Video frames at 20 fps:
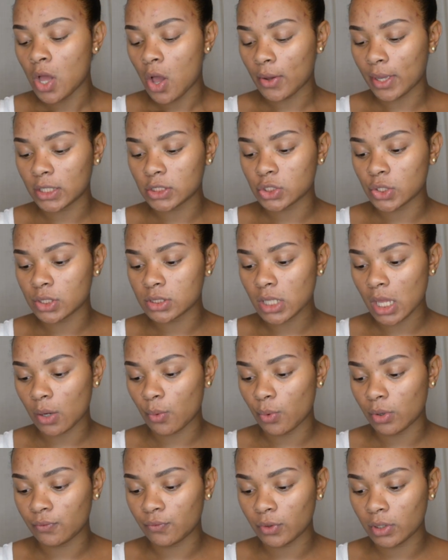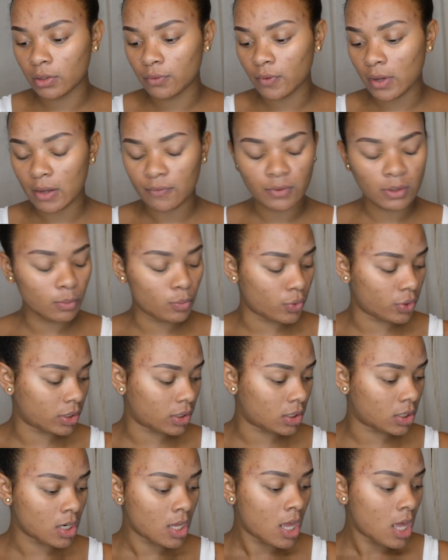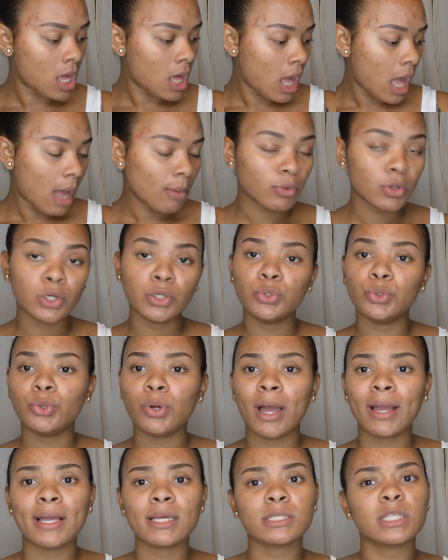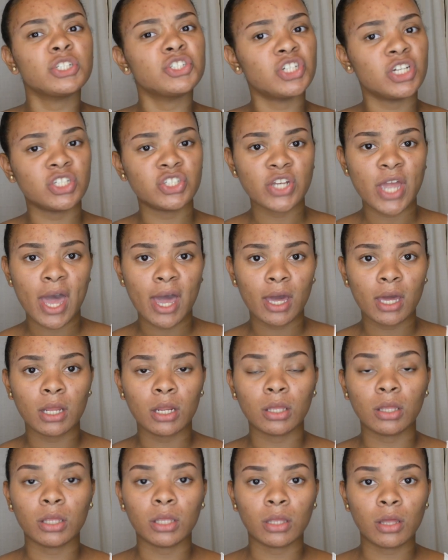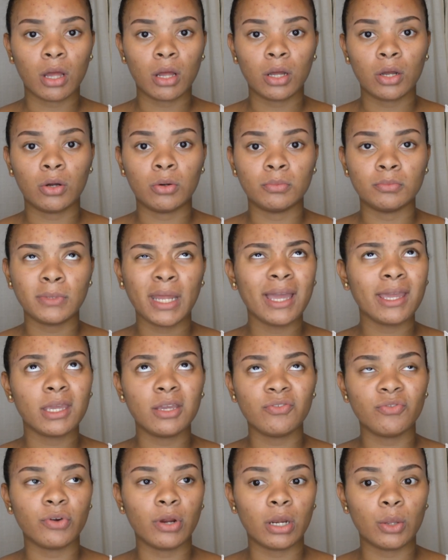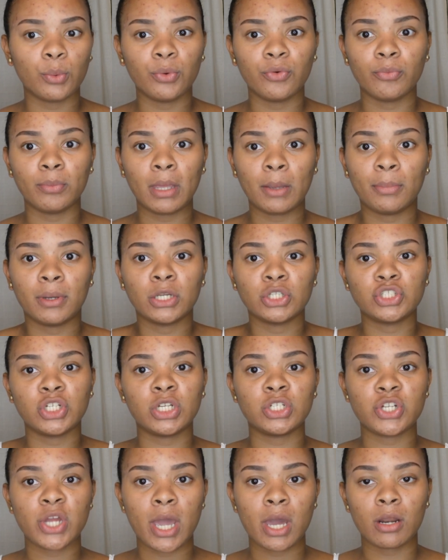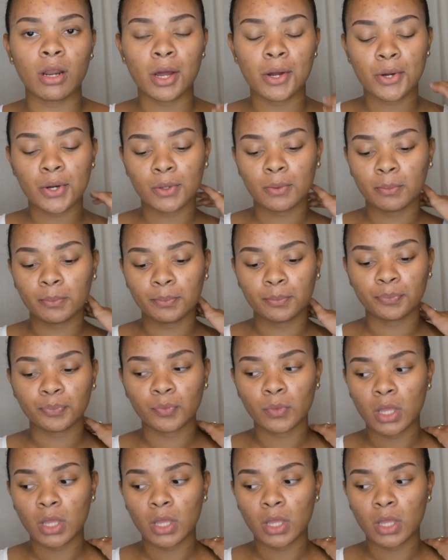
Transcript: Okay, so it's like 1.45 in the morning. I'm going to do, I guess, a chit-chat, um, not get ready with me, but a chit-chat um,